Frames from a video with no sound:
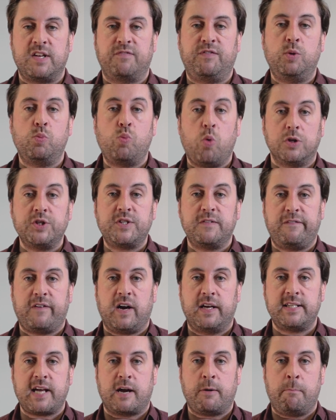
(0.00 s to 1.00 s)
If you want to
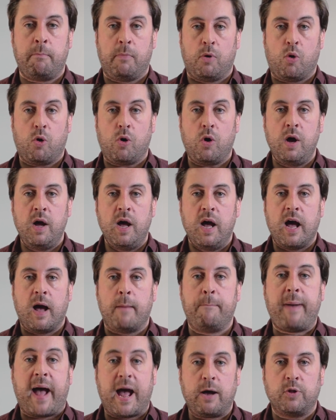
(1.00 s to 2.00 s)
find out more
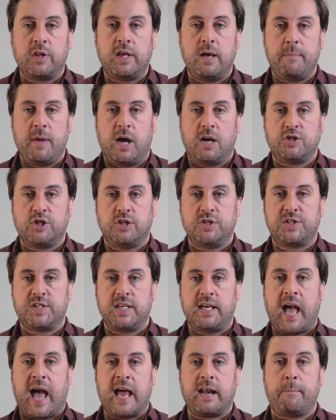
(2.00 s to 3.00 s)
about the
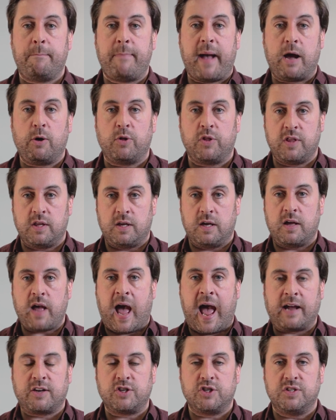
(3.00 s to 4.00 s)
emergency and about the
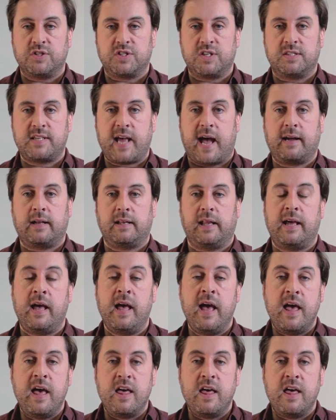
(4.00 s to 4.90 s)
actions to tackle it,